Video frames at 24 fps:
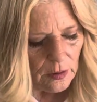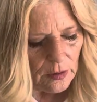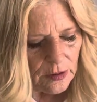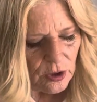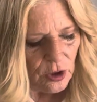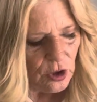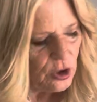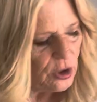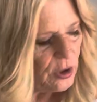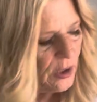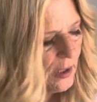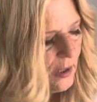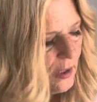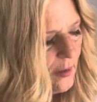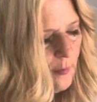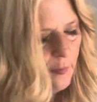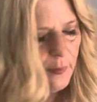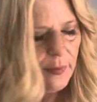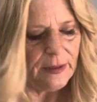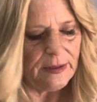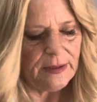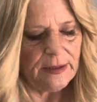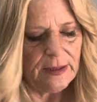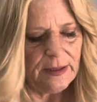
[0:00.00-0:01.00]
shape,
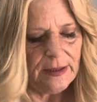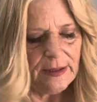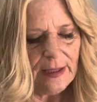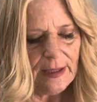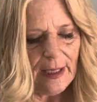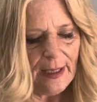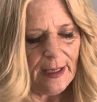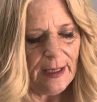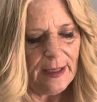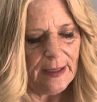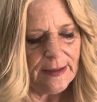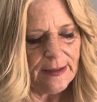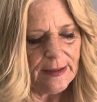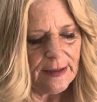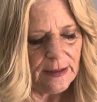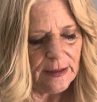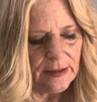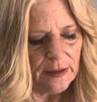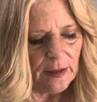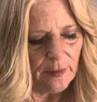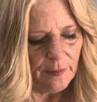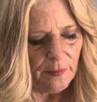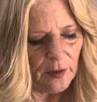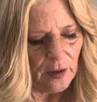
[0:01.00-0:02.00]
but today, since
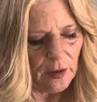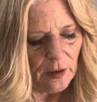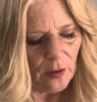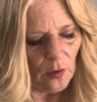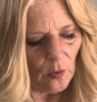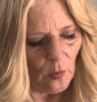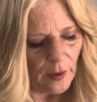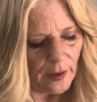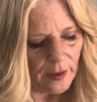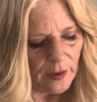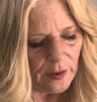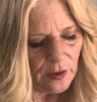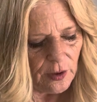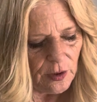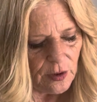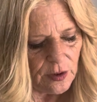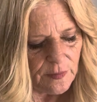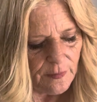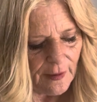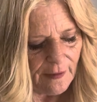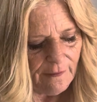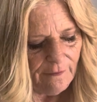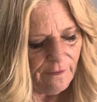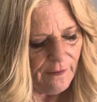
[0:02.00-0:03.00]
I'm going to go ahead and
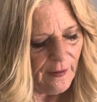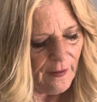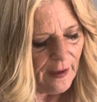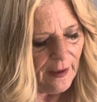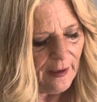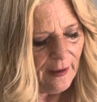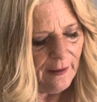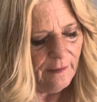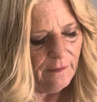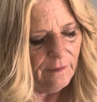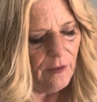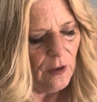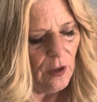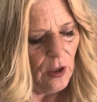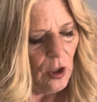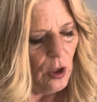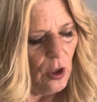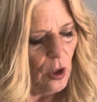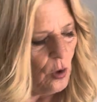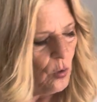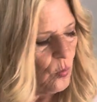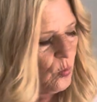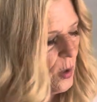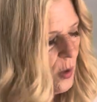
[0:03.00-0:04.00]
use my 5
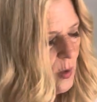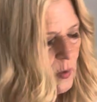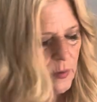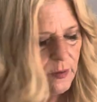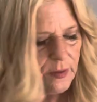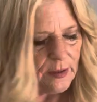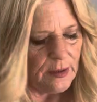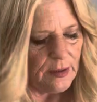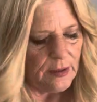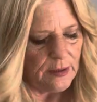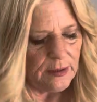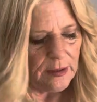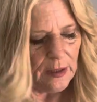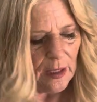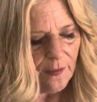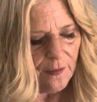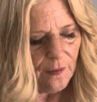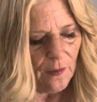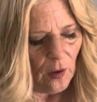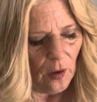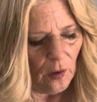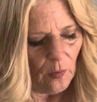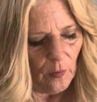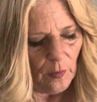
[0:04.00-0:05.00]
roses, I
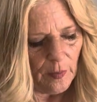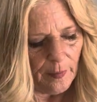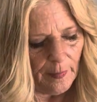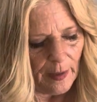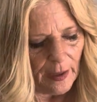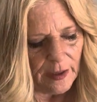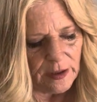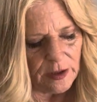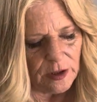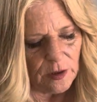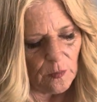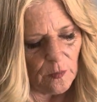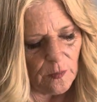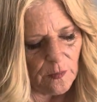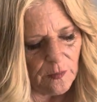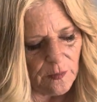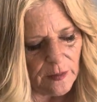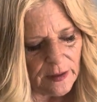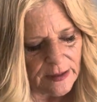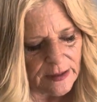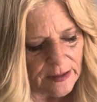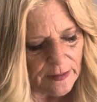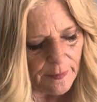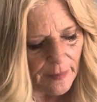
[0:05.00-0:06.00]
thought we might do it
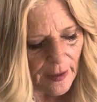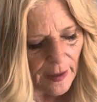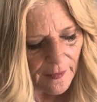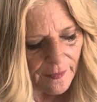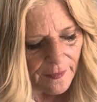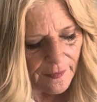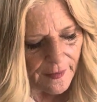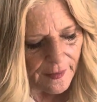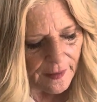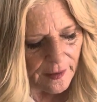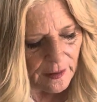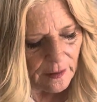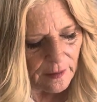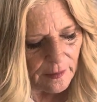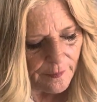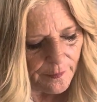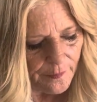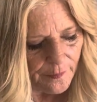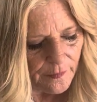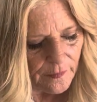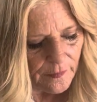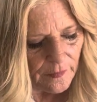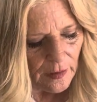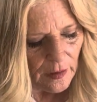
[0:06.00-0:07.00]
this method.
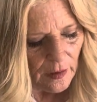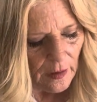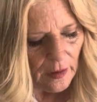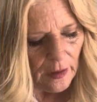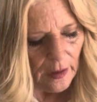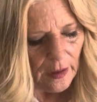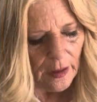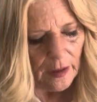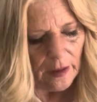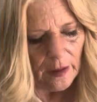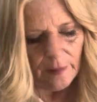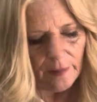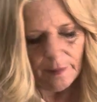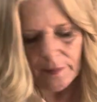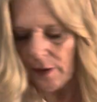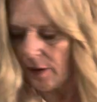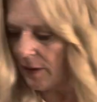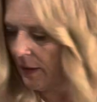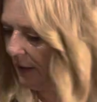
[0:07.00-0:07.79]
And I'm going